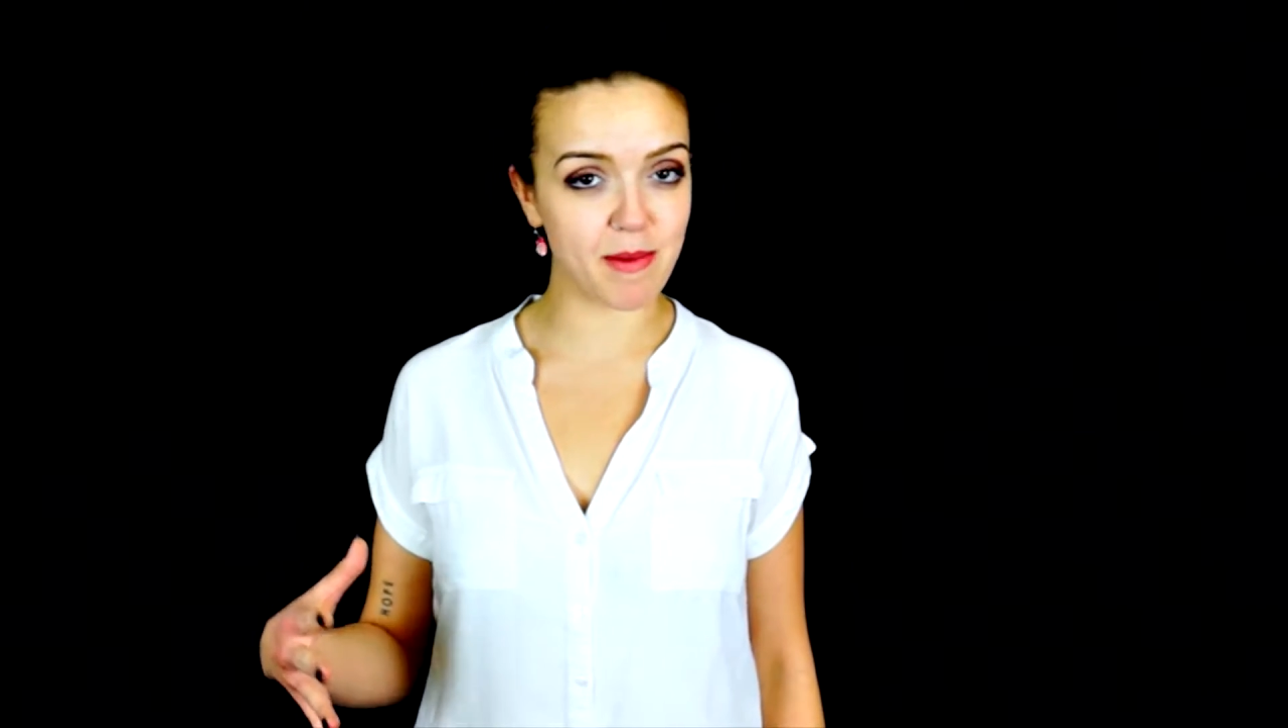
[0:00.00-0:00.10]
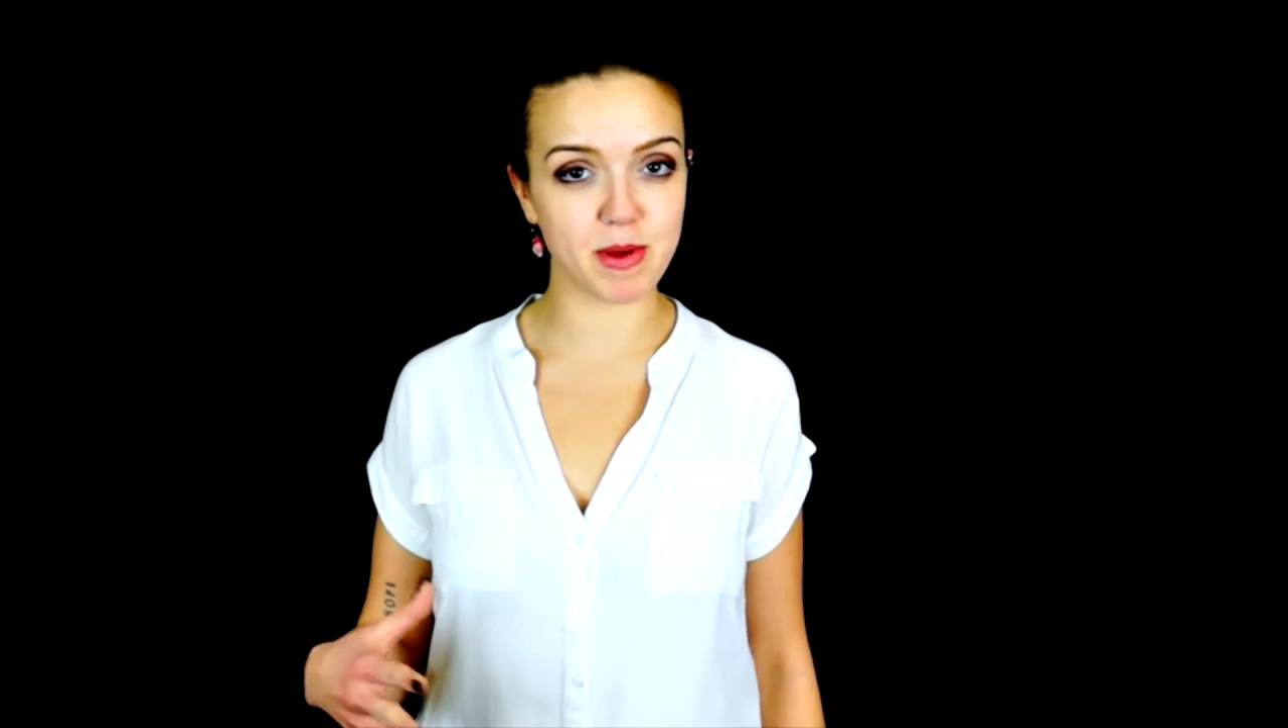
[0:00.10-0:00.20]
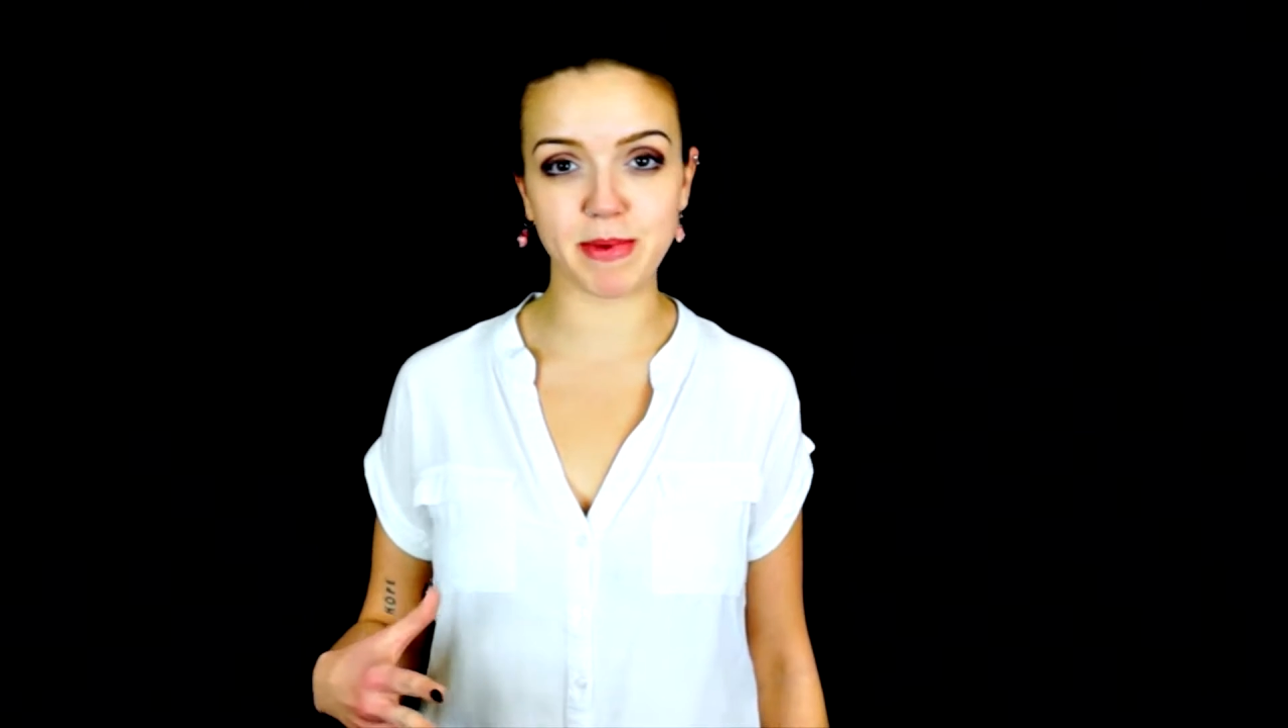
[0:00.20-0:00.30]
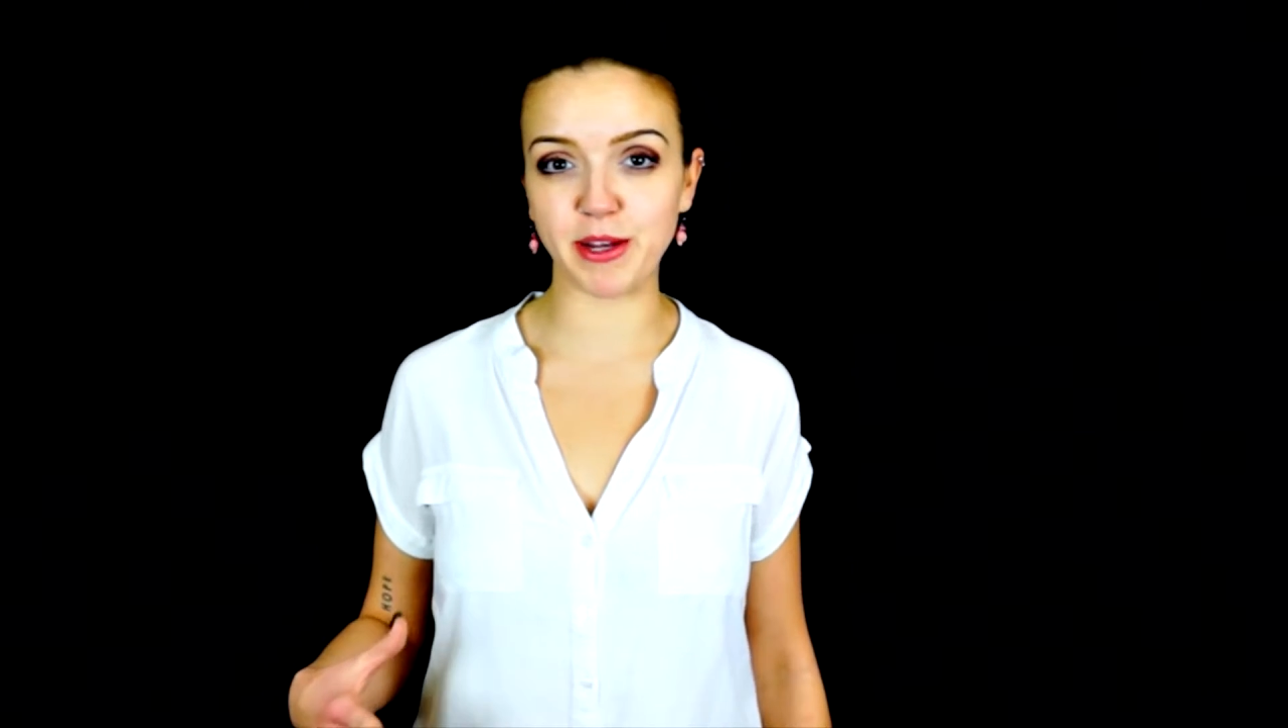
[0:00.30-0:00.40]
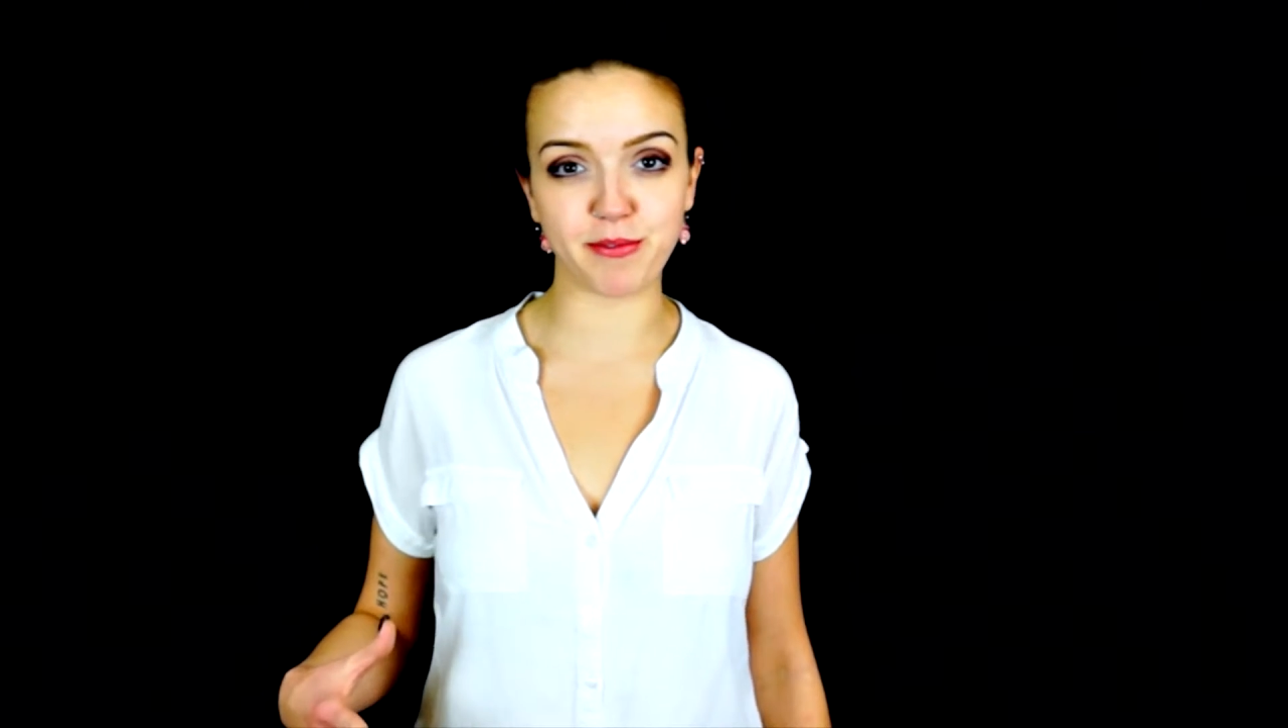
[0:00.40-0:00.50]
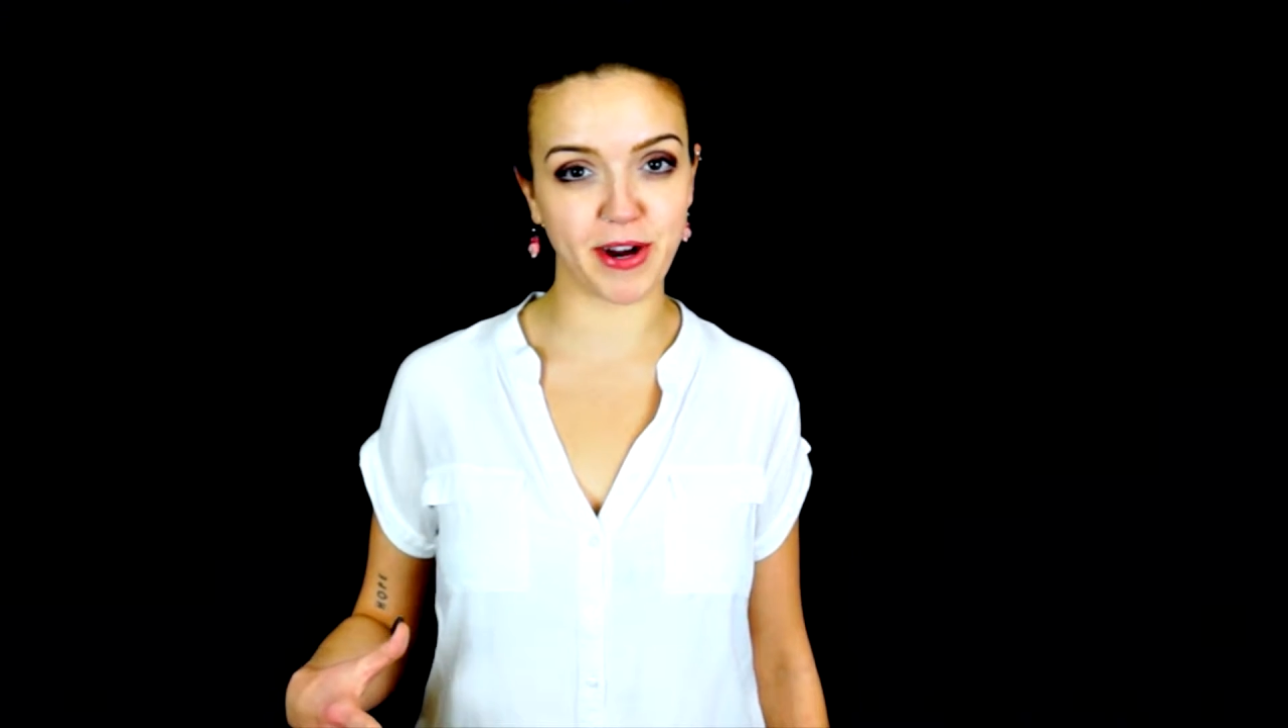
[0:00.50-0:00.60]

MMA